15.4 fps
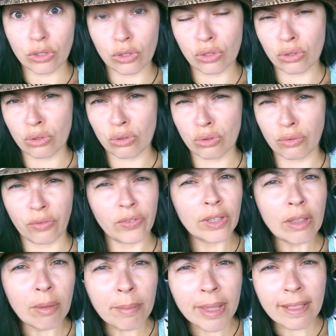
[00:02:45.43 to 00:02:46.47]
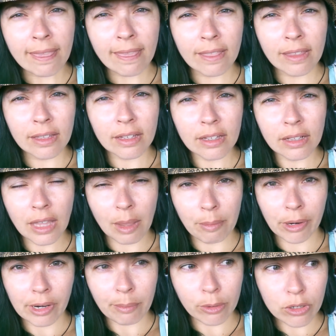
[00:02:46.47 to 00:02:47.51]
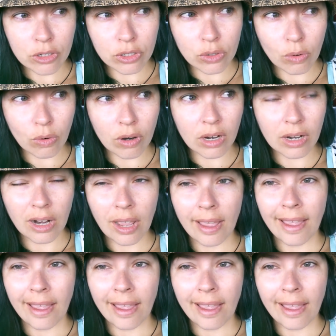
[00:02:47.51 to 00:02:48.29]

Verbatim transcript: to film in the library bookstore,